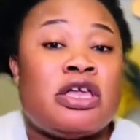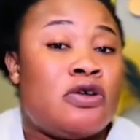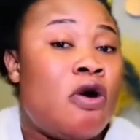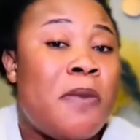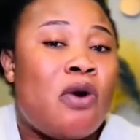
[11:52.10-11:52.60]

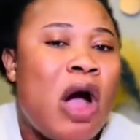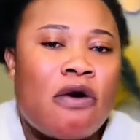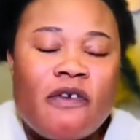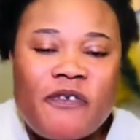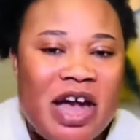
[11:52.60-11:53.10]

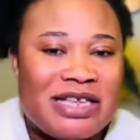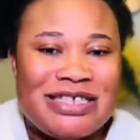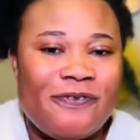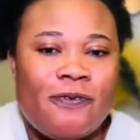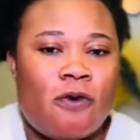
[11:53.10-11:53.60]
Obekwako fighting
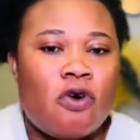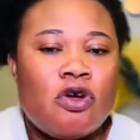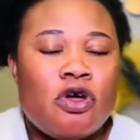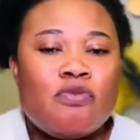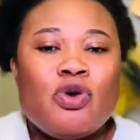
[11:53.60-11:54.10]
for.
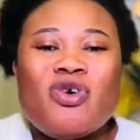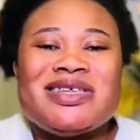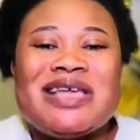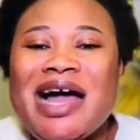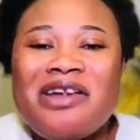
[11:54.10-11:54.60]
Because
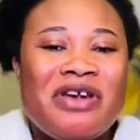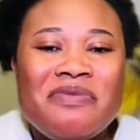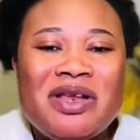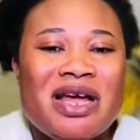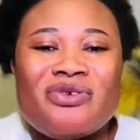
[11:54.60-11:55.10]
100
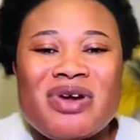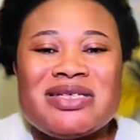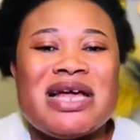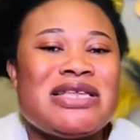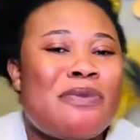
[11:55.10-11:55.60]
million, because
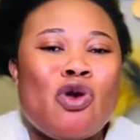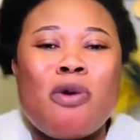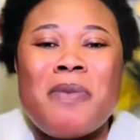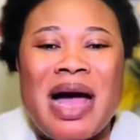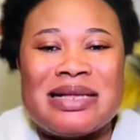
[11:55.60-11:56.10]
that time no
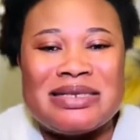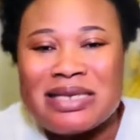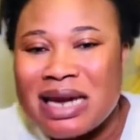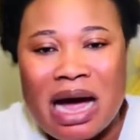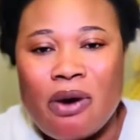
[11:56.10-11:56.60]
ban
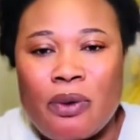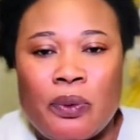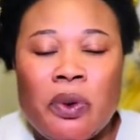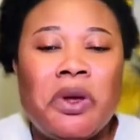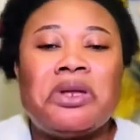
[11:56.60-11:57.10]
tena hono.
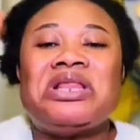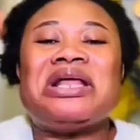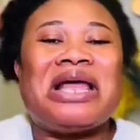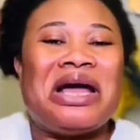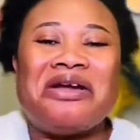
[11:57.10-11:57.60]
Not
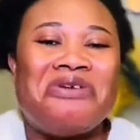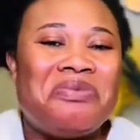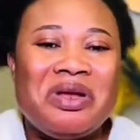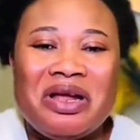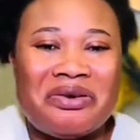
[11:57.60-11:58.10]
that 100
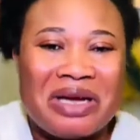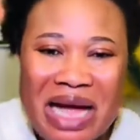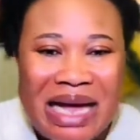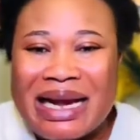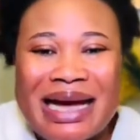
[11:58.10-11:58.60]
million Ghana.